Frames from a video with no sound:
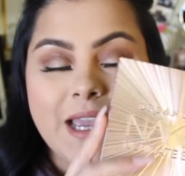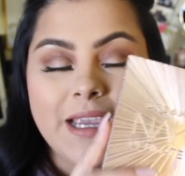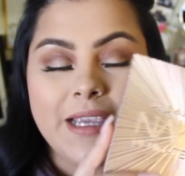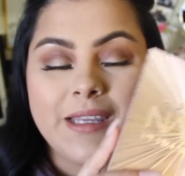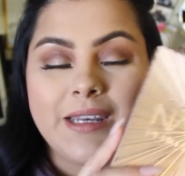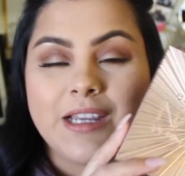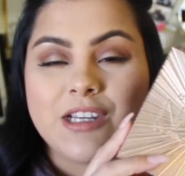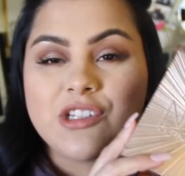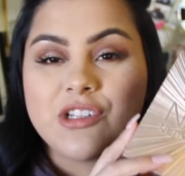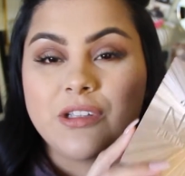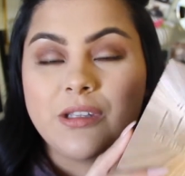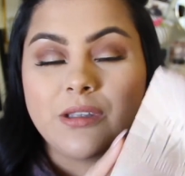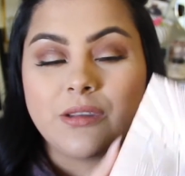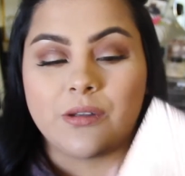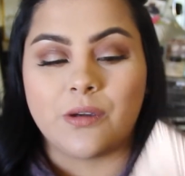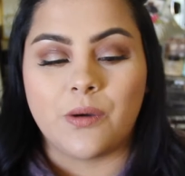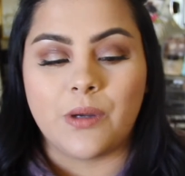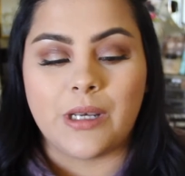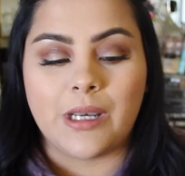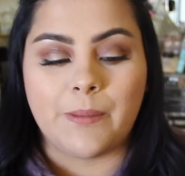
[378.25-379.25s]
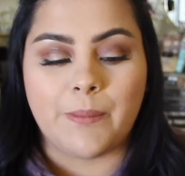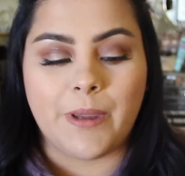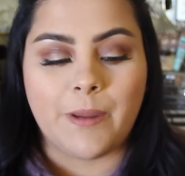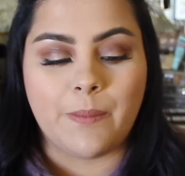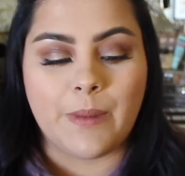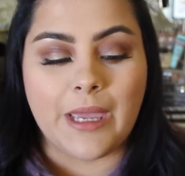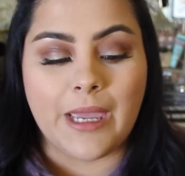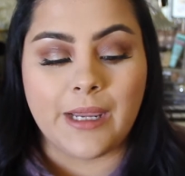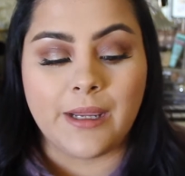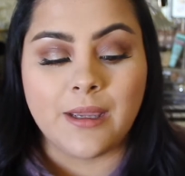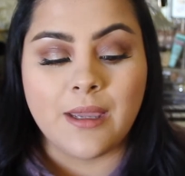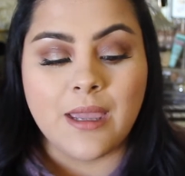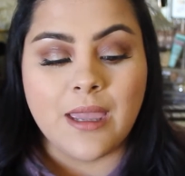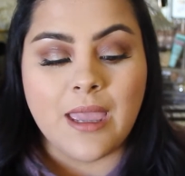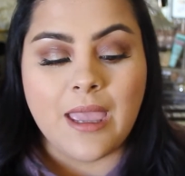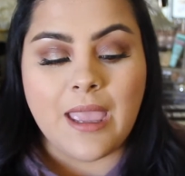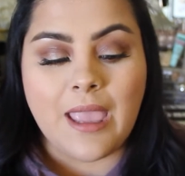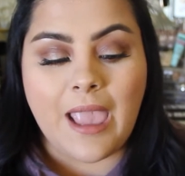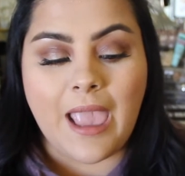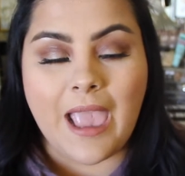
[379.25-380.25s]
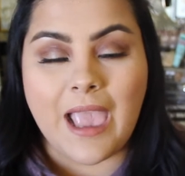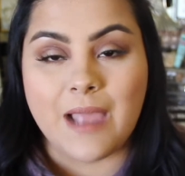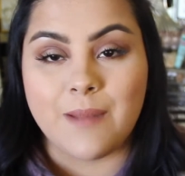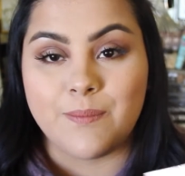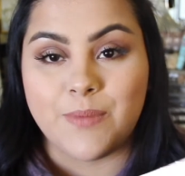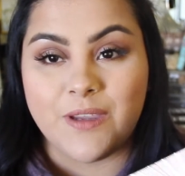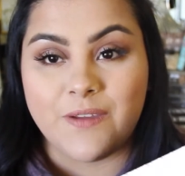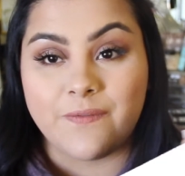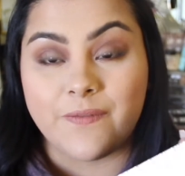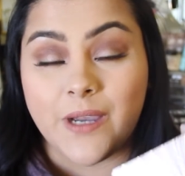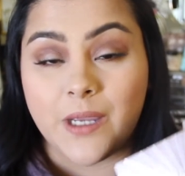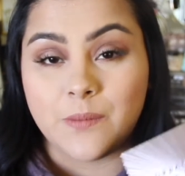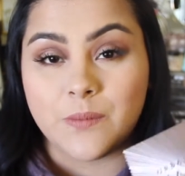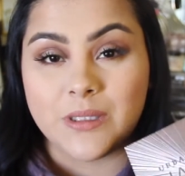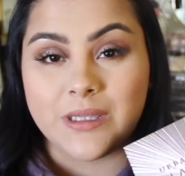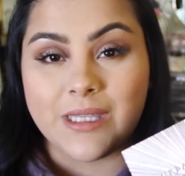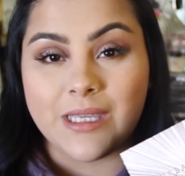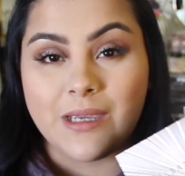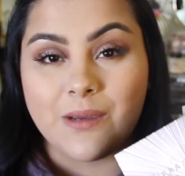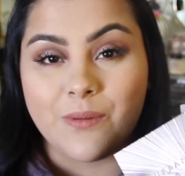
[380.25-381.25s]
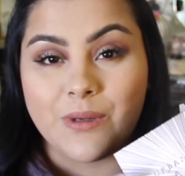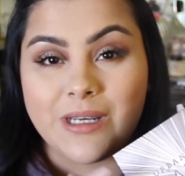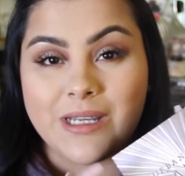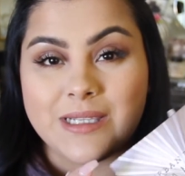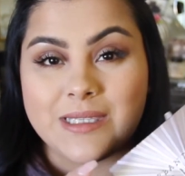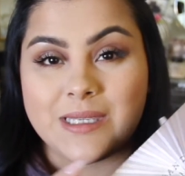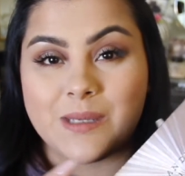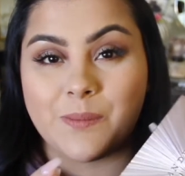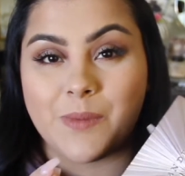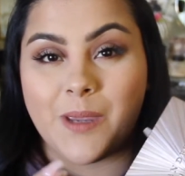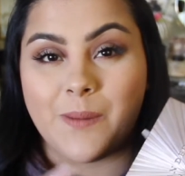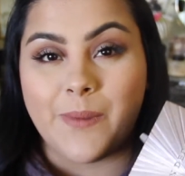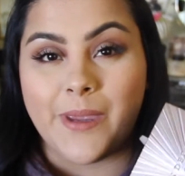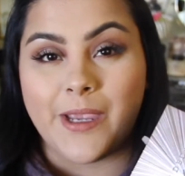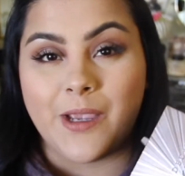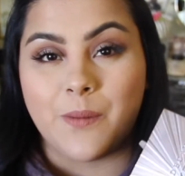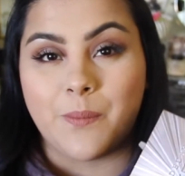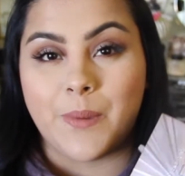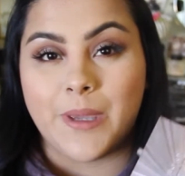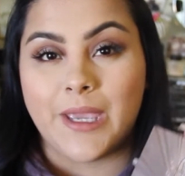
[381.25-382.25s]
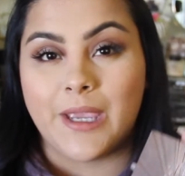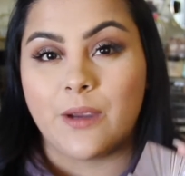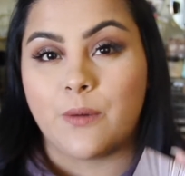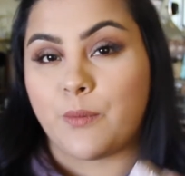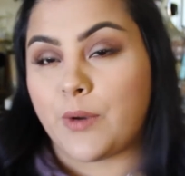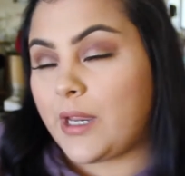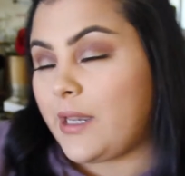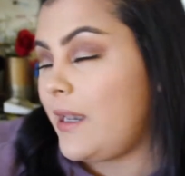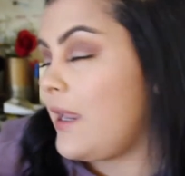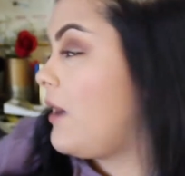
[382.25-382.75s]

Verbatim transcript: I can actually throw it in my bag and be fine with it when it's in my makeup bag. Right